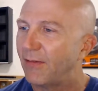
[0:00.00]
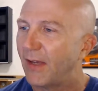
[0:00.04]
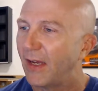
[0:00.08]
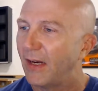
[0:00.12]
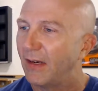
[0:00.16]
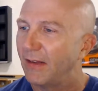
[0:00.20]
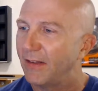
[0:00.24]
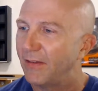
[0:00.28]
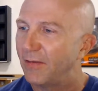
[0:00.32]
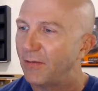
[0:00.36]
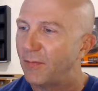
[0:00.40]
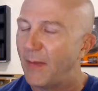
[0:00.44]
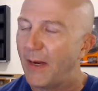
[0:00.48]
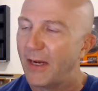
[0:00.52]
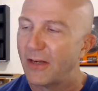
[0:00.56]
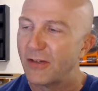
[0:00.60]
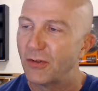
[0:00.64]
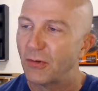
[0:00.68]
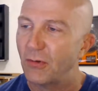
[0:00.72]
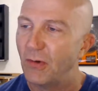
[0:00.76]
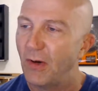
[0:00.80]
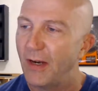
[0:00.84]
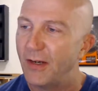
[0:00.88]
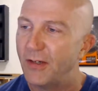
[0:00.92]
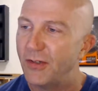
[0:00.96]
I've got a
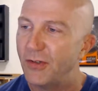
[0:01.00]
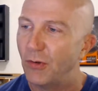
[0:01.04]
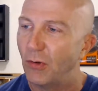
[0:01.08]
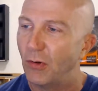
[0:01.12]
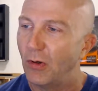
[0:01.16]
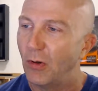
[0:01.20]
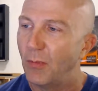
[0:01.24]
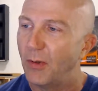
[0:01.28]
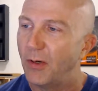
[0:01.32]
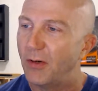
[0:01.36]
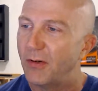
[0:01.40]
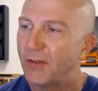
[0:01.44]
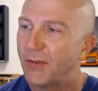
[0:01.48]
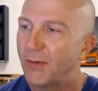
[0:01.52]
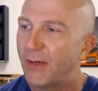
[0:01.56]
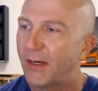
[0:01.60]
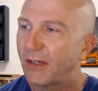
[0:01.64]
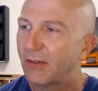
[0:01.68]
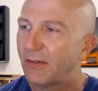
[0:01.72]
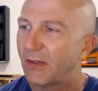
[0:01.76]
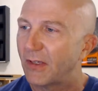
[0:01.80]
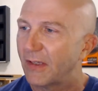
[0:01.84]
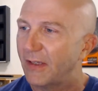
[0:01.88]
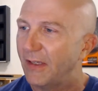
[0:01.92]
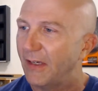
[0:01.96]
LiftMaster garage door opener,
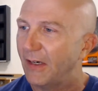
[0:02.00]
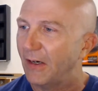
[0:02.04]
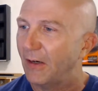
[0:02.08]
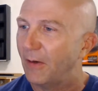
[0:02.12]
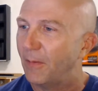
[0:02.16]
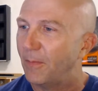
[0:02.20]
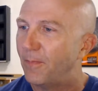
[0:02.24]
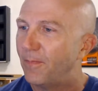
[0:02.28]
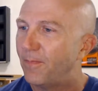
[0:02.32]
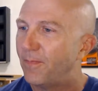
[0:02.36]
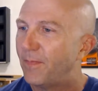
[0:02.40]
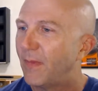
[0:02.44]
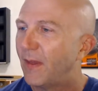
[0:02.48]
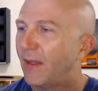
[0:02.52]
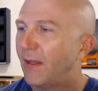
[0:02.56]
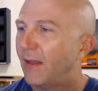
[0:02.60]
so I click there,